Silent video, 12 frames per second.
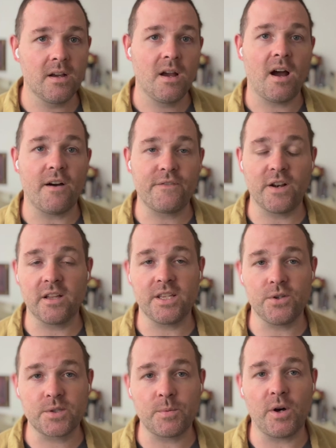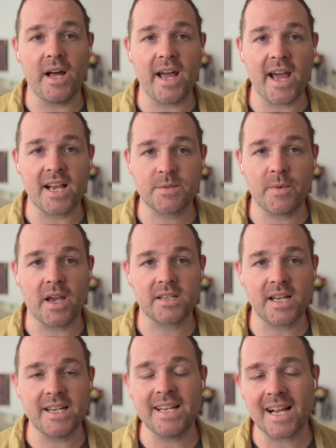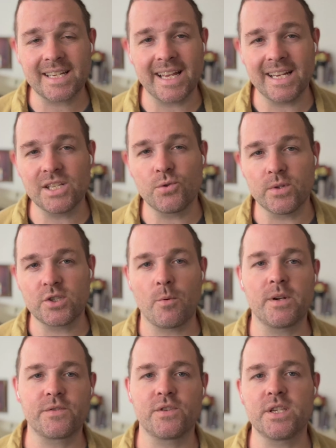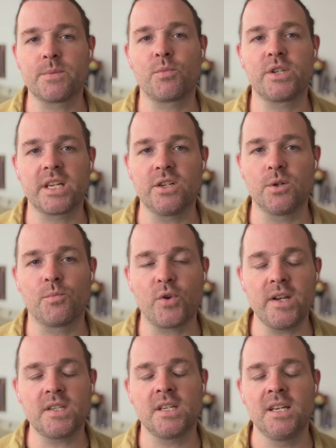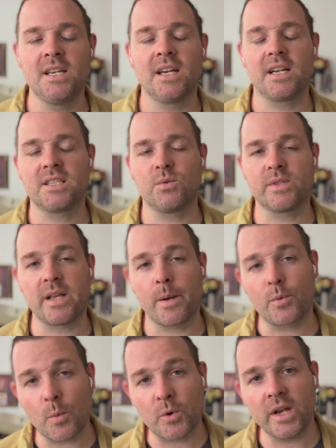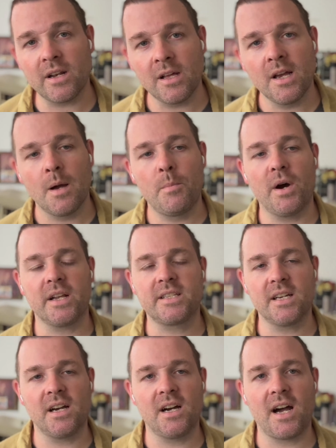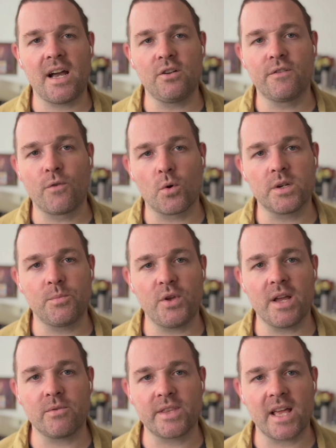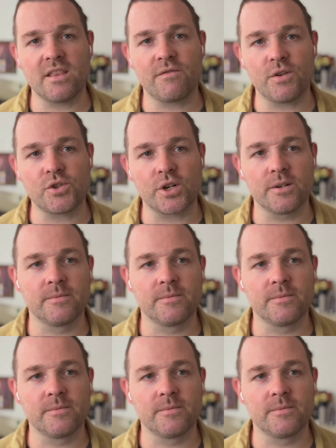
a fairly useful aspect. I did not get into it so much for this particular print because it was not appropriate, but I look forward to playing with that in the future.